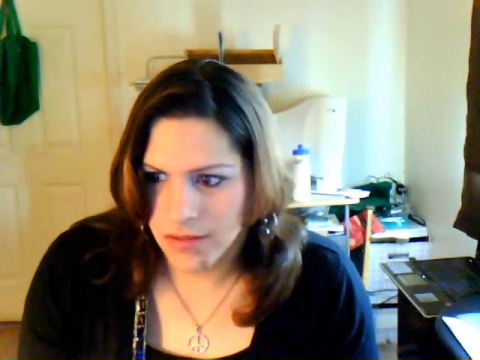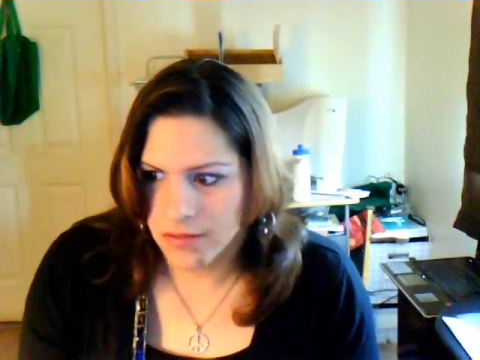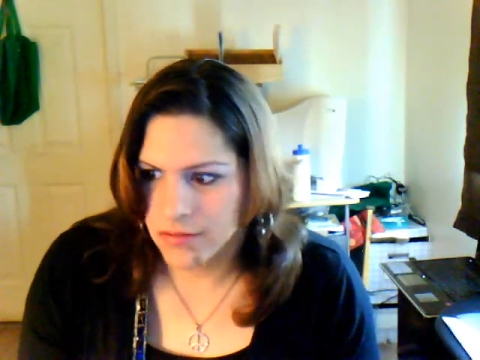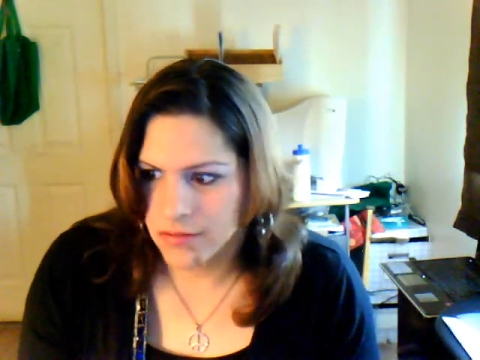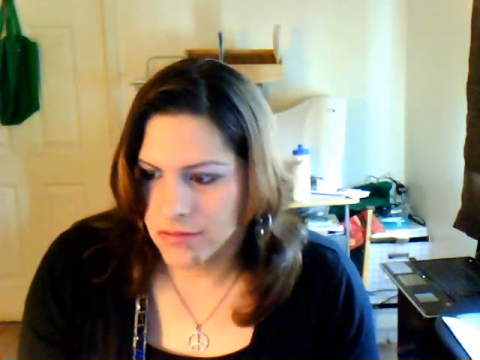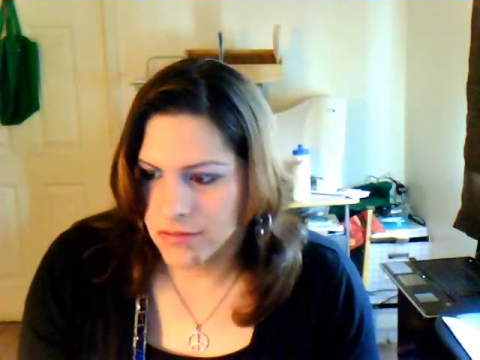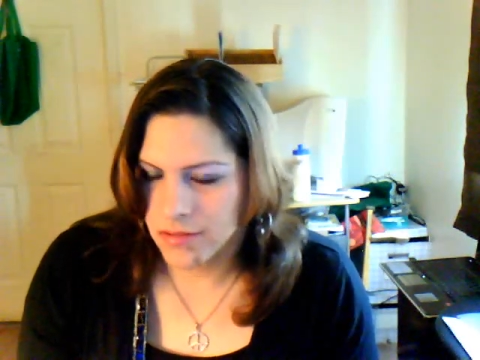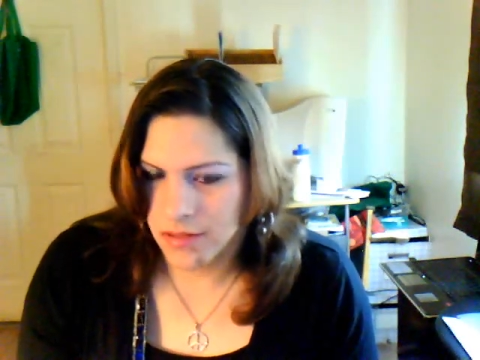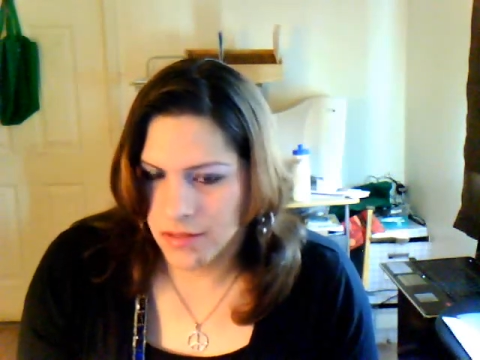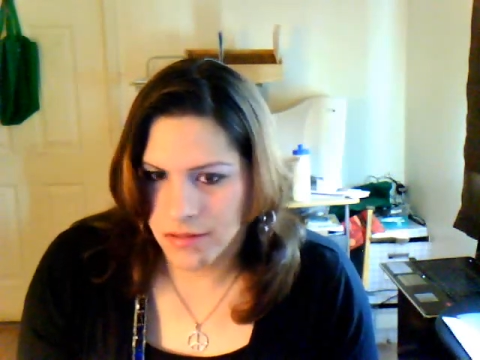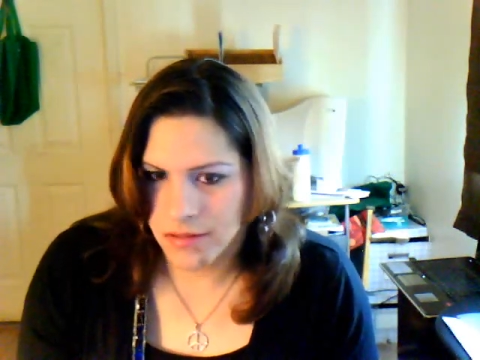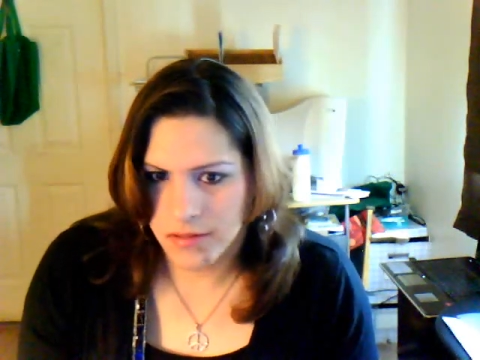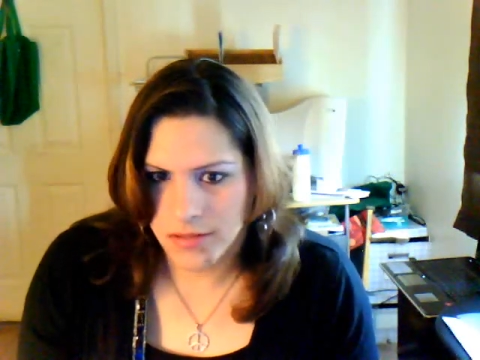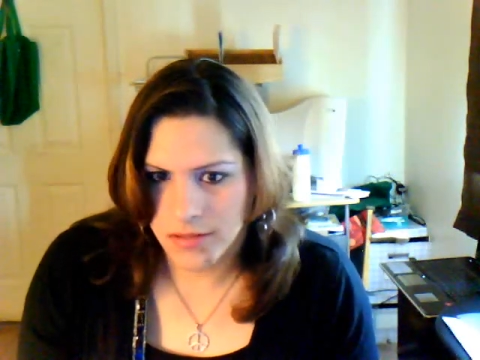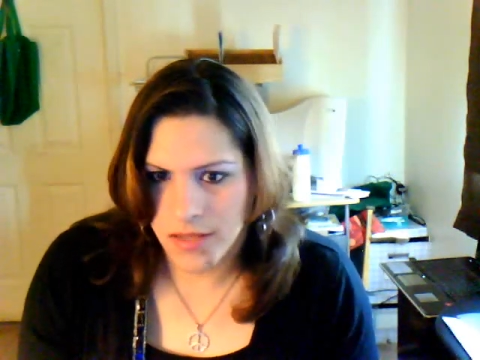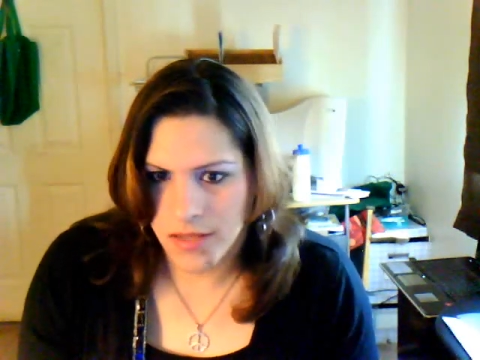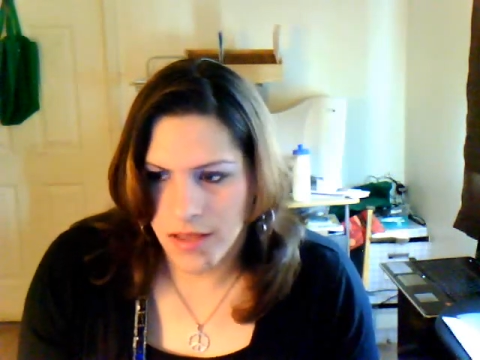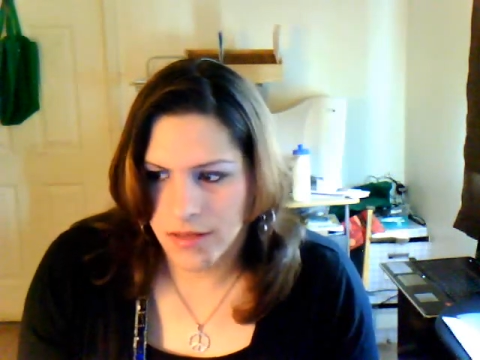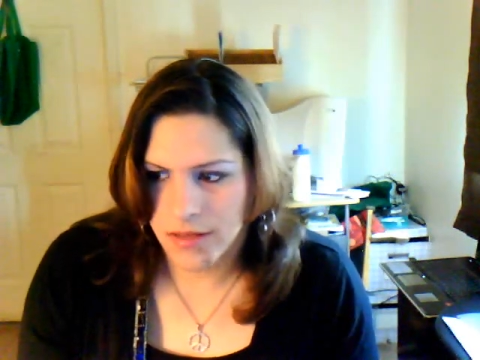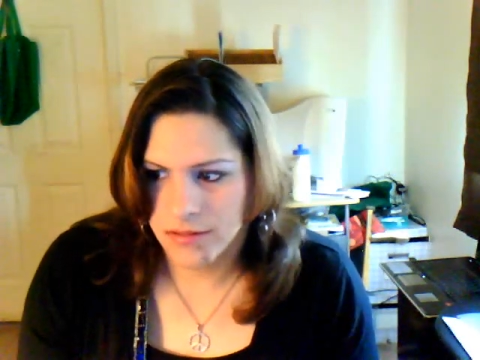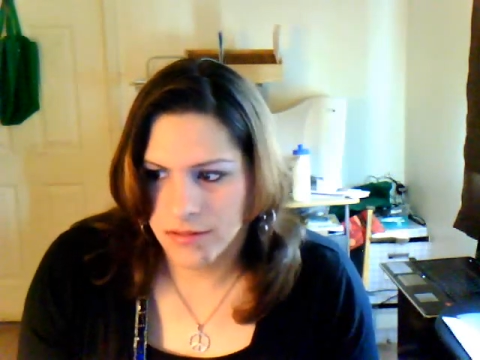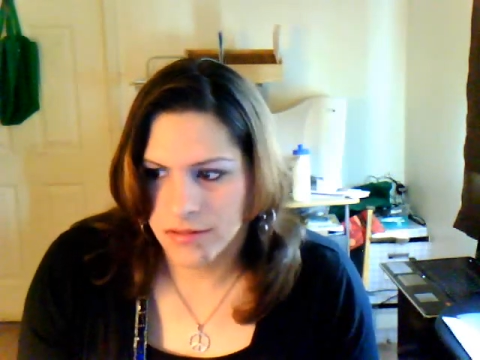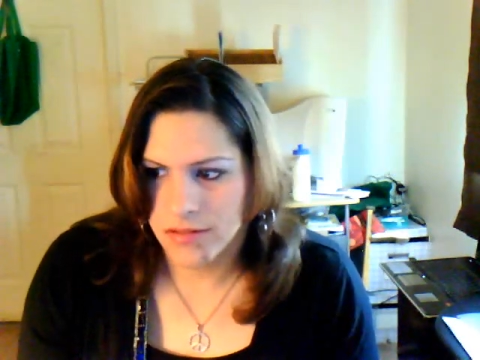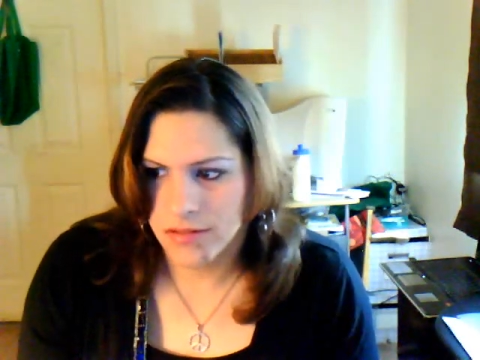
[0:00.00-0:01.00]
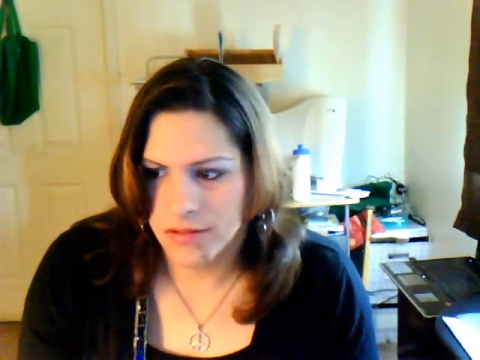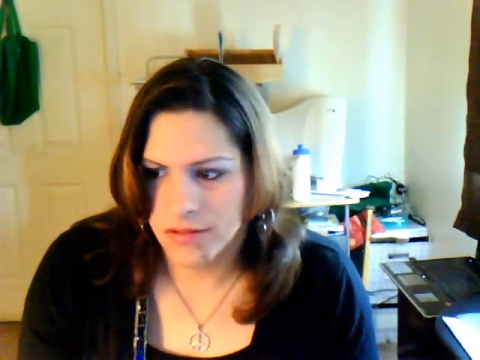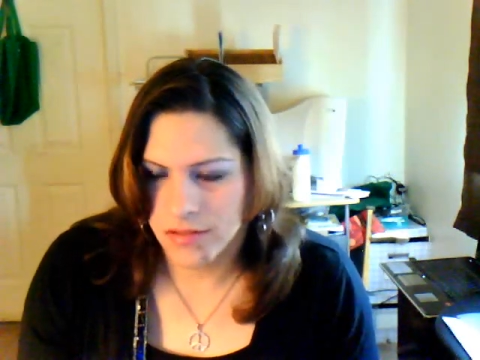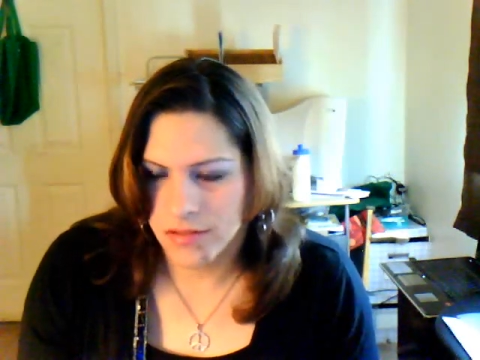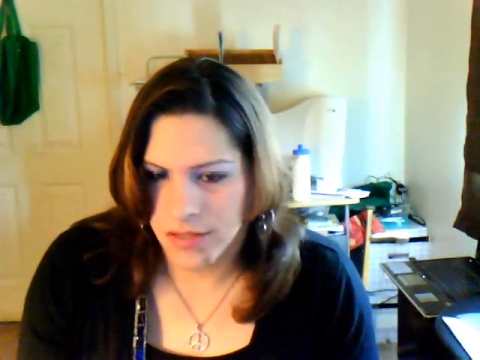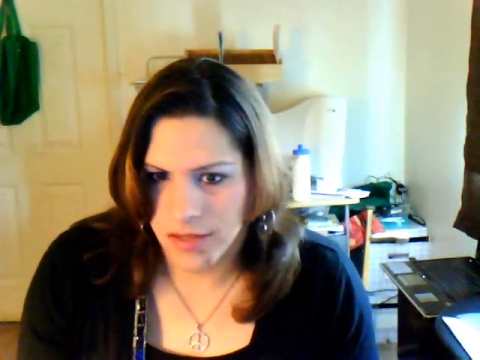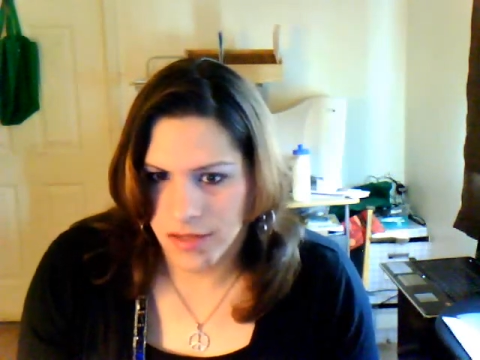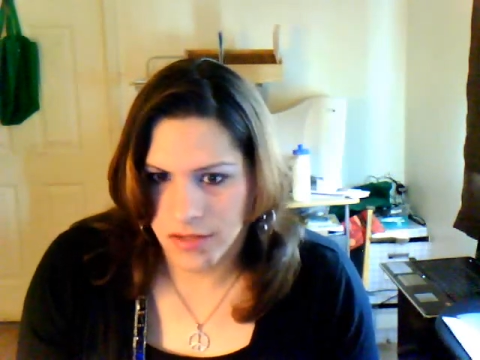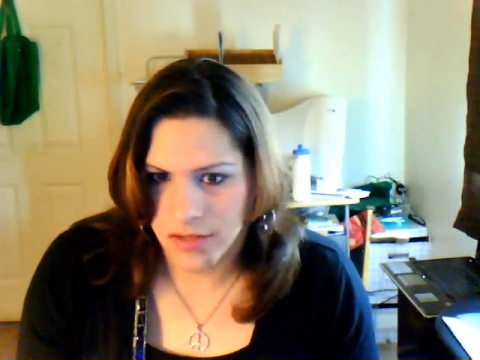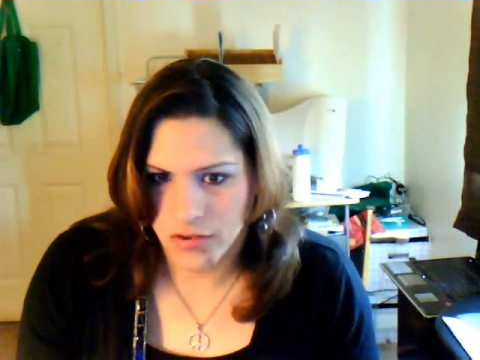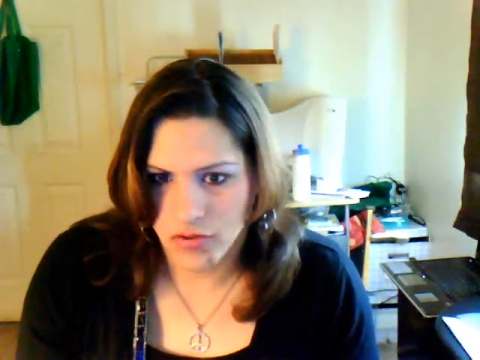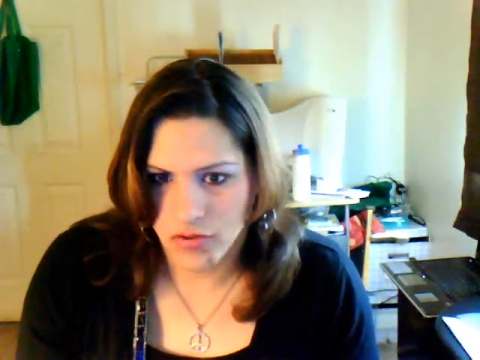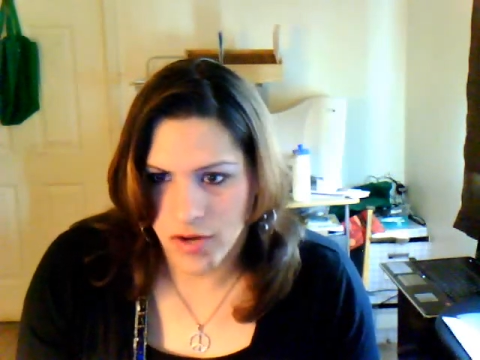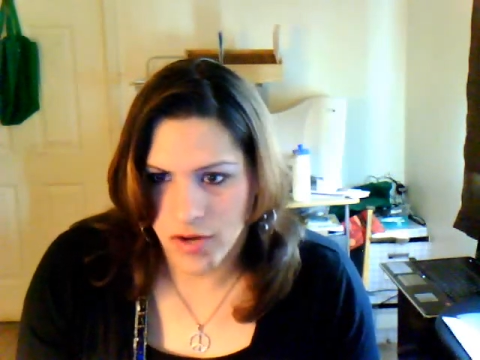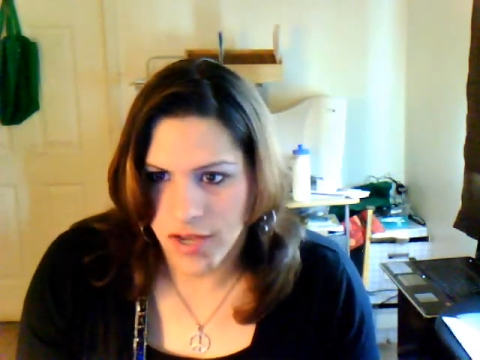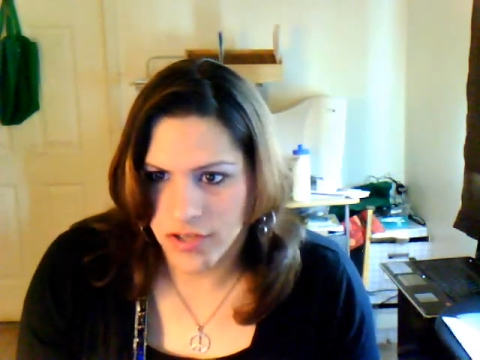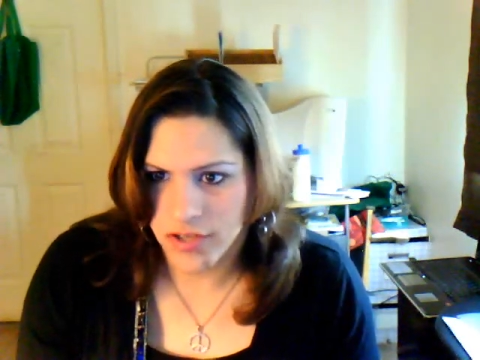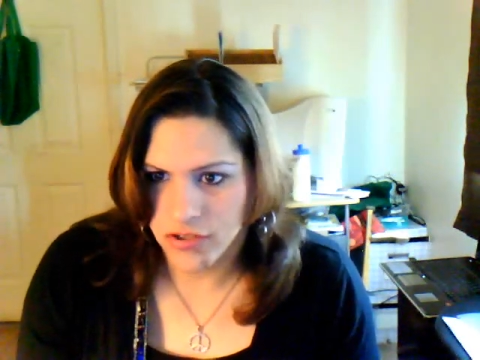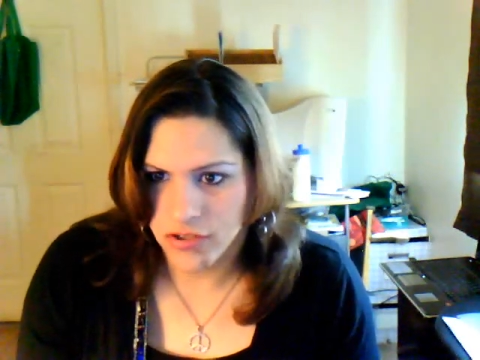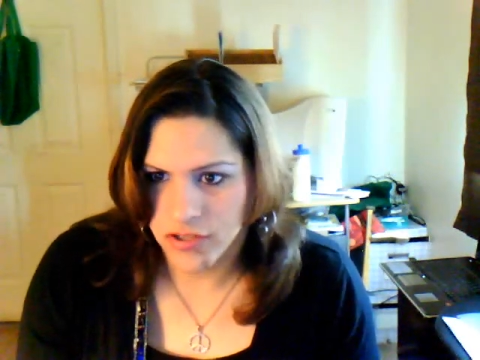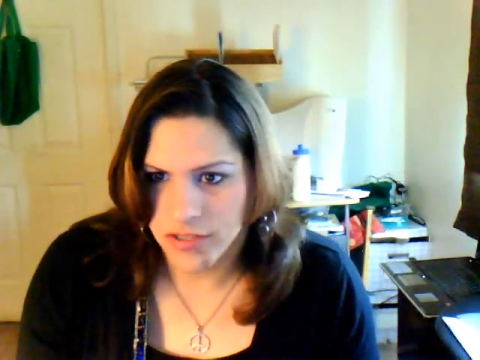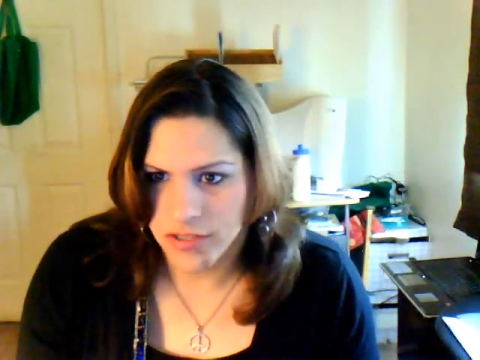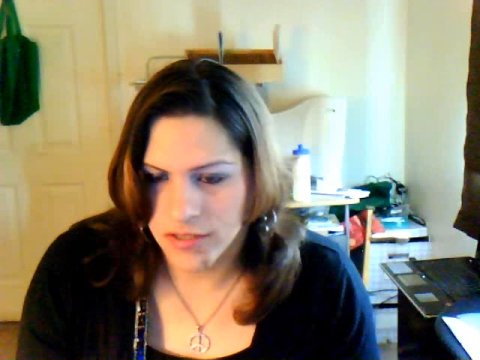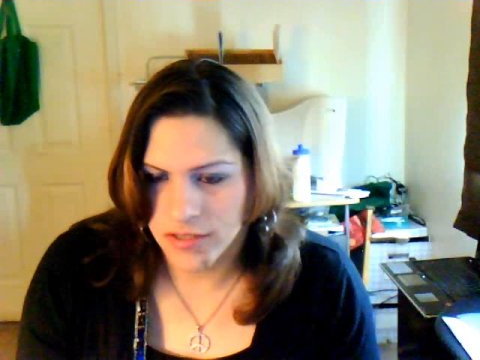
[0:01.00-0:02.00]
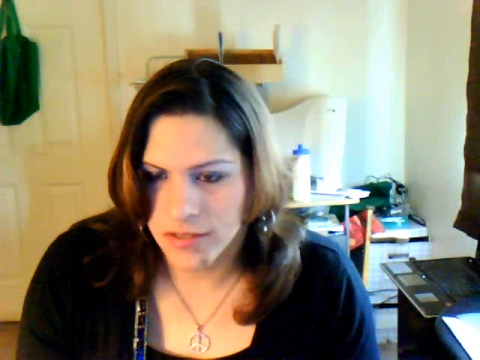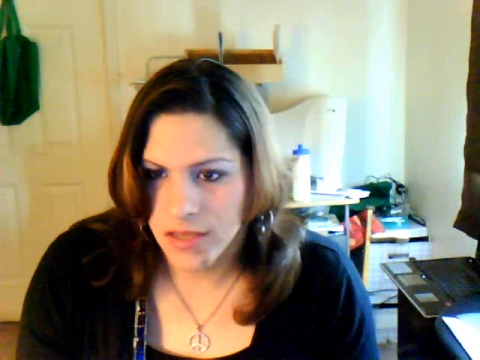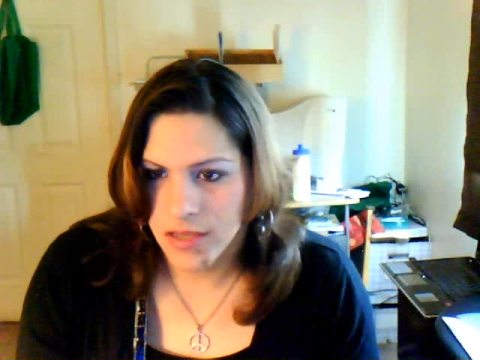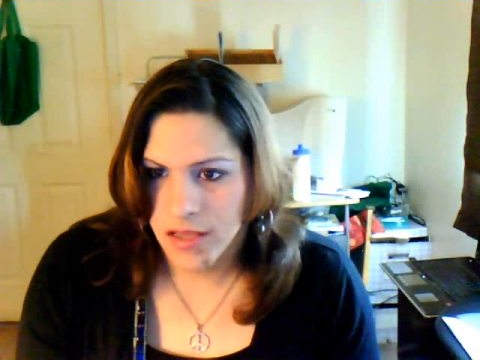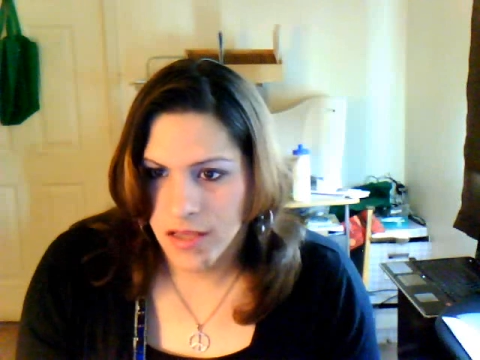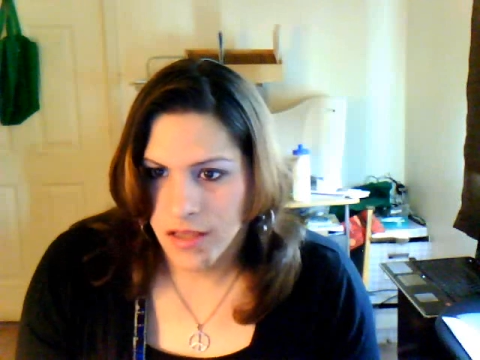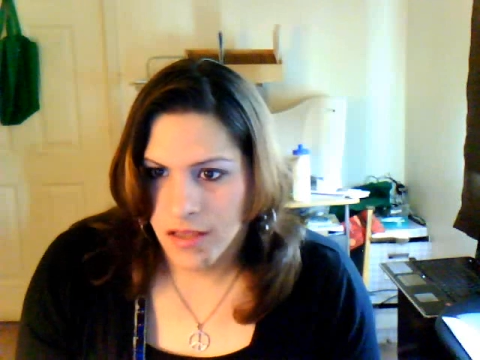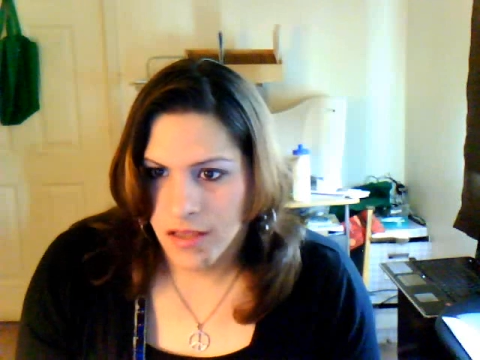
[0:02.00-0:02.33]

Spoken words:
there's intersex, there's androgynous.